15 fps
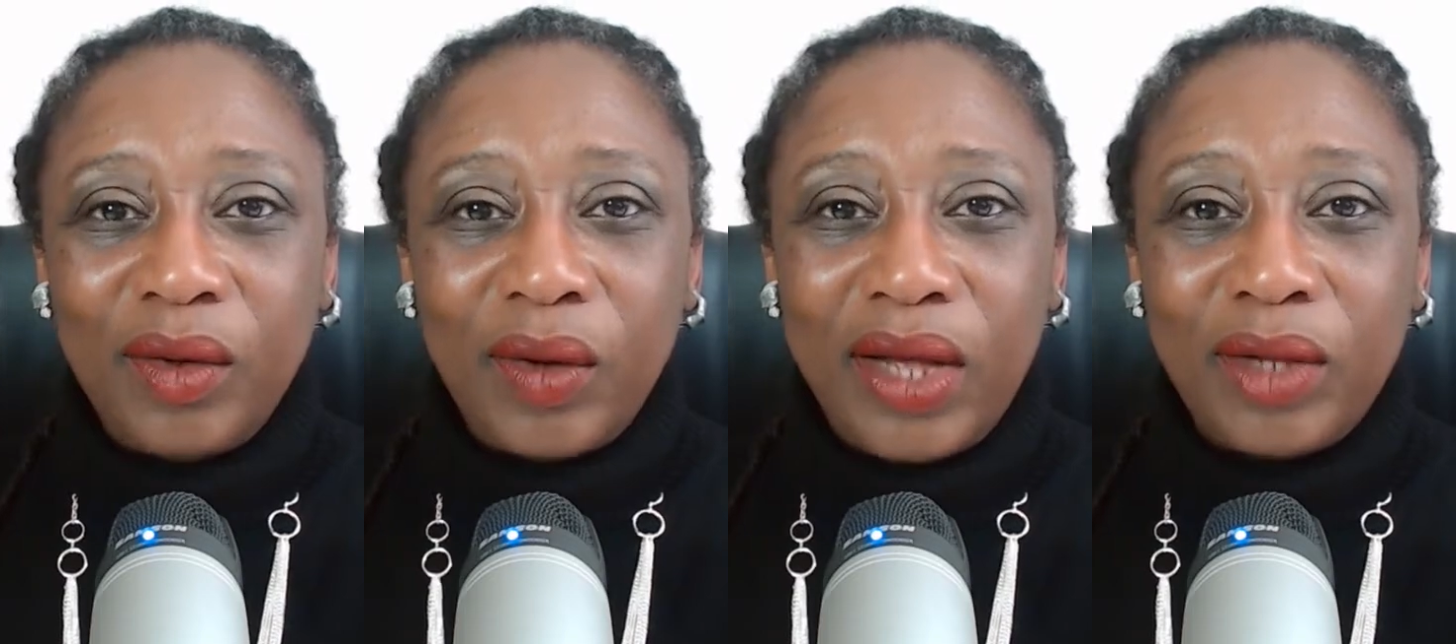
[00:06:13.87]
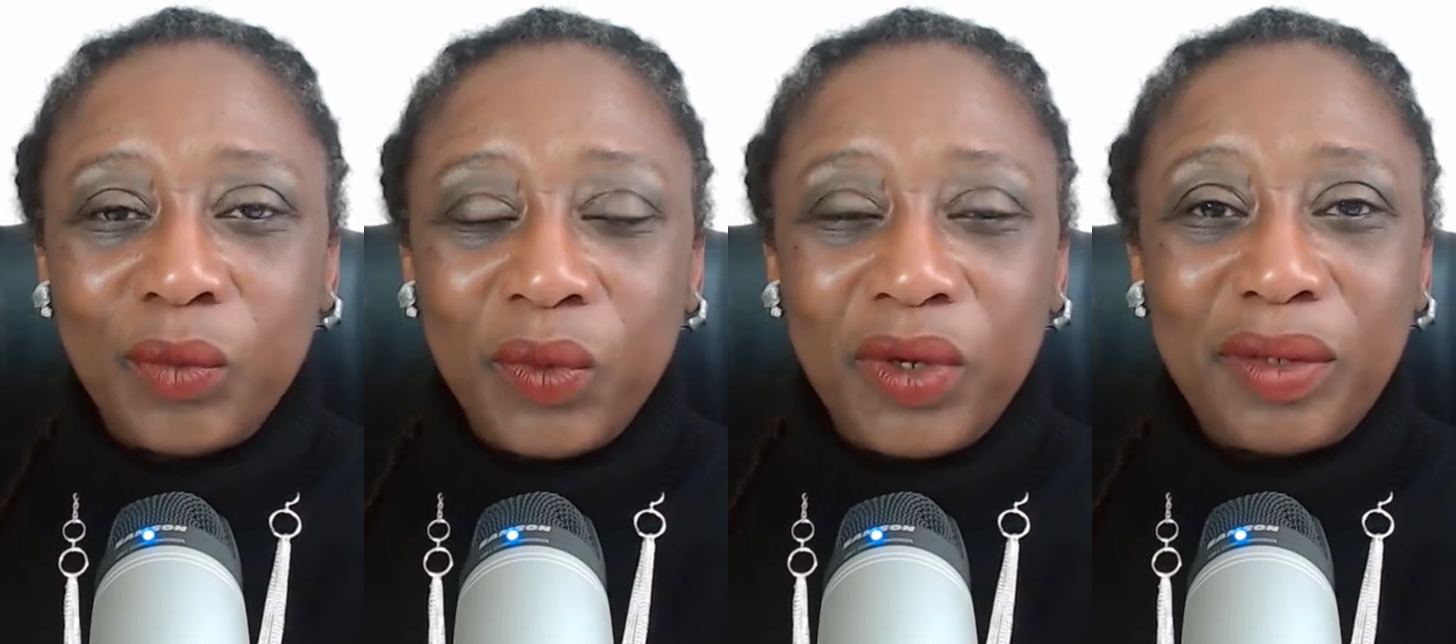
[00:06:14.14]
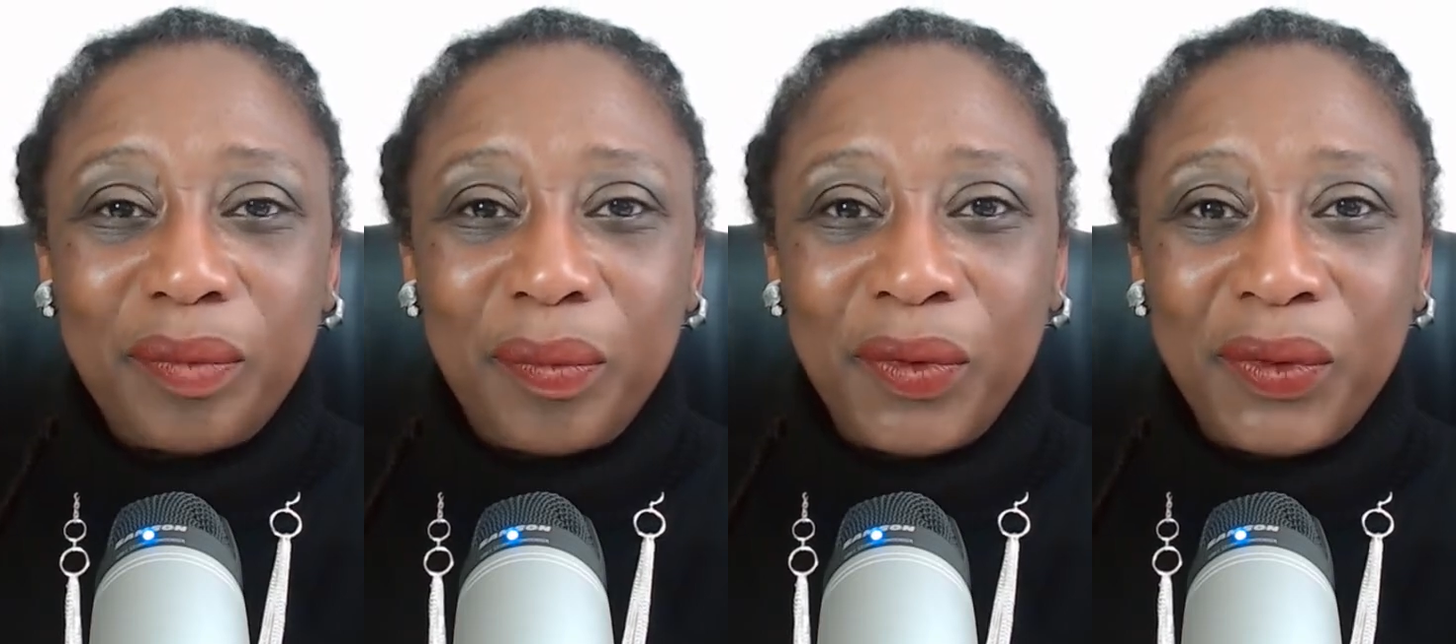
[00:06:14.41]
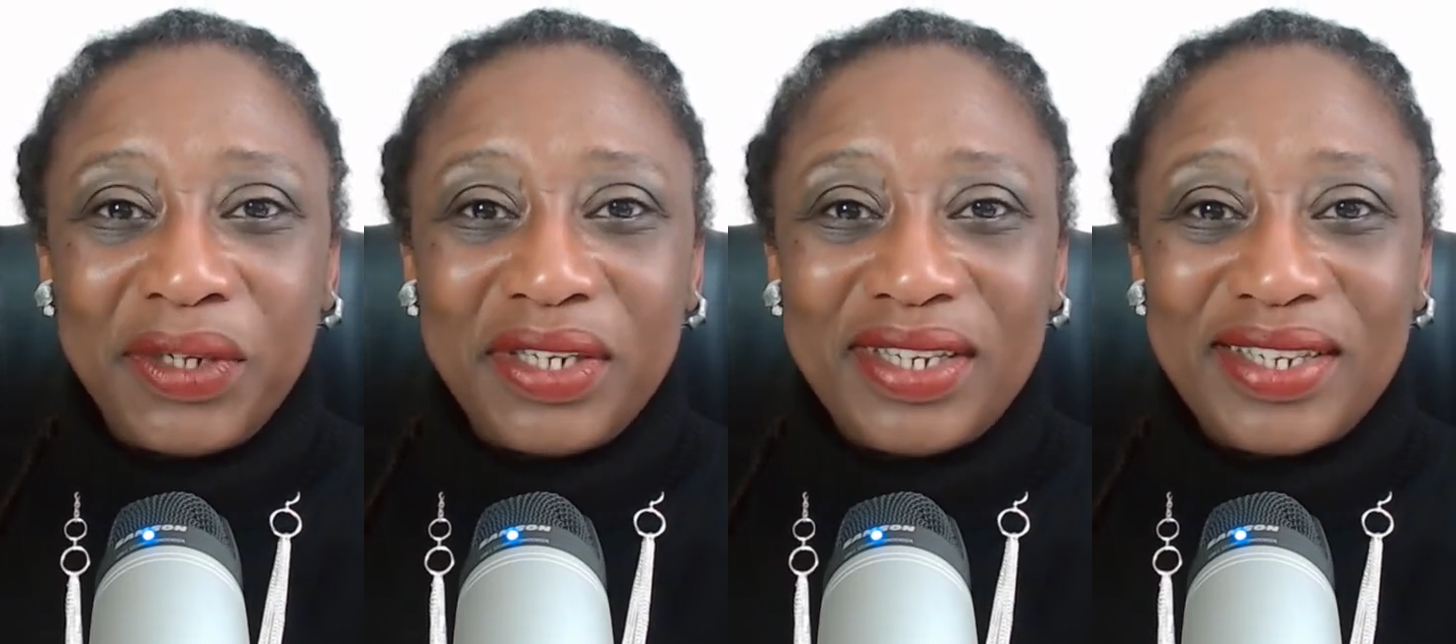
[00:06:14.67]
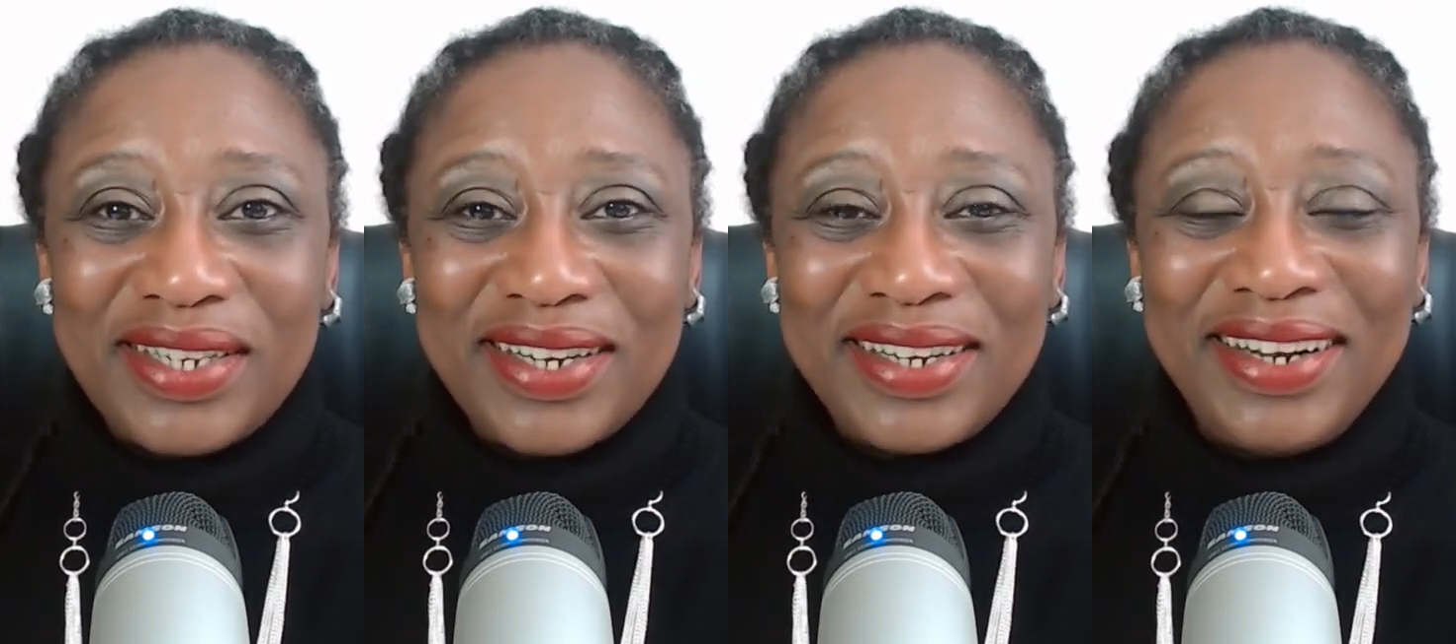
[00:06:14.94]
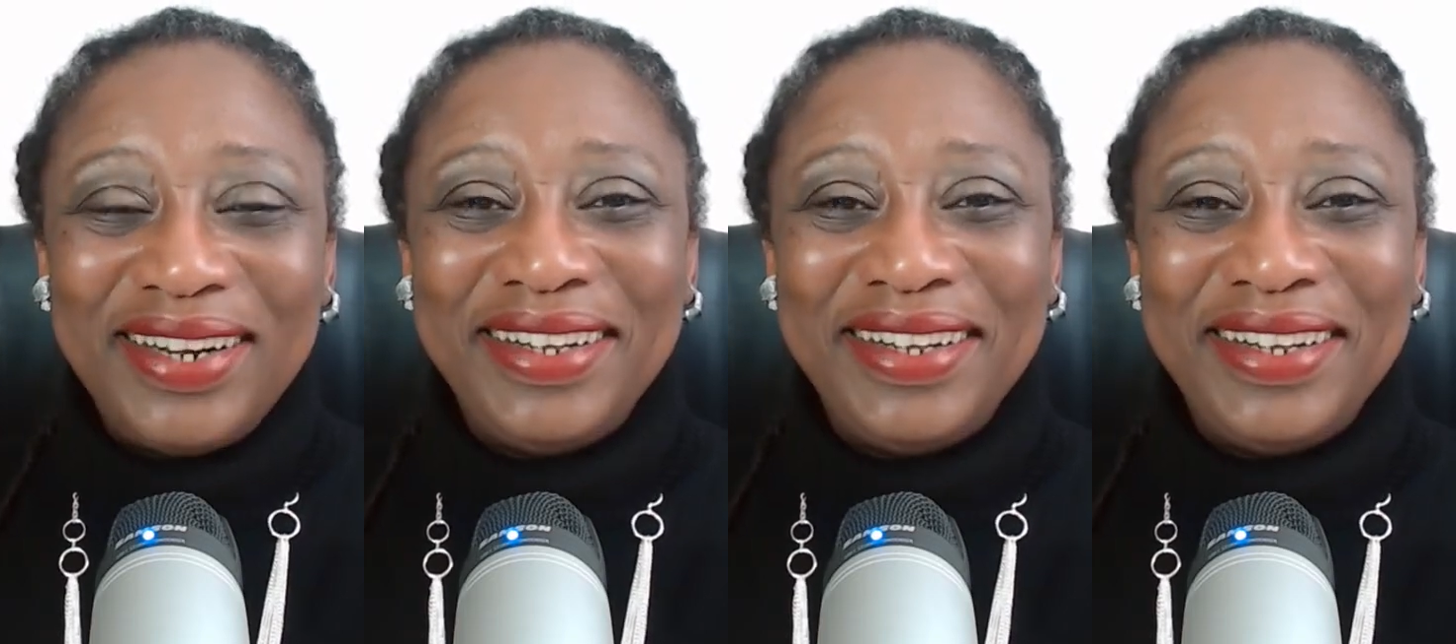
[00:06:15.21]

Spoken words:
at one point